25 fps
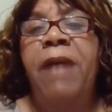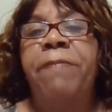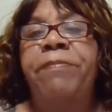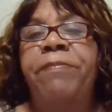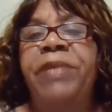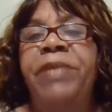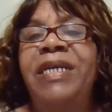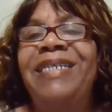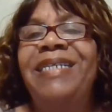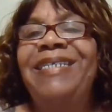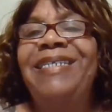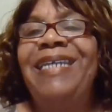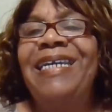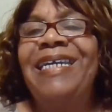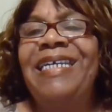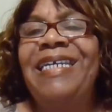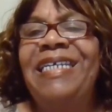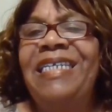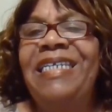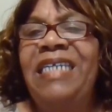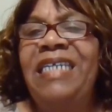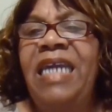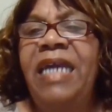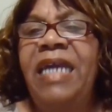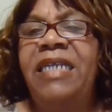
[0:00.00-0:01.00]
but
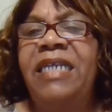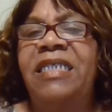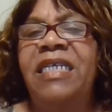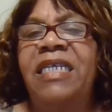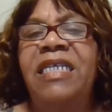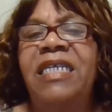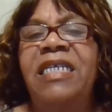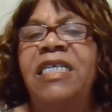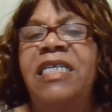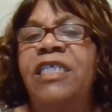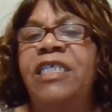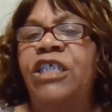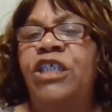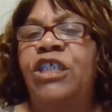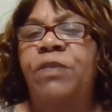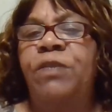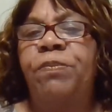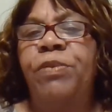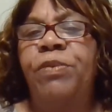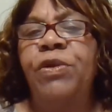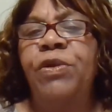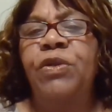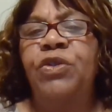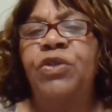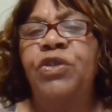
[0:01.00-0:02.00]
neglected its
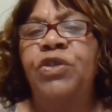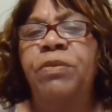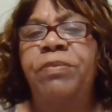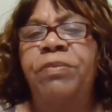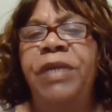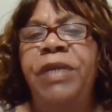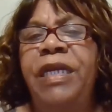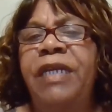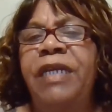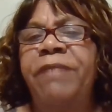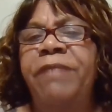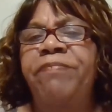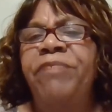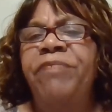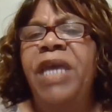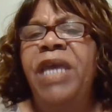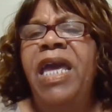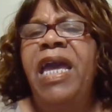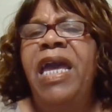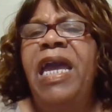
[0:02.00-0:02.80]
spiritual meaning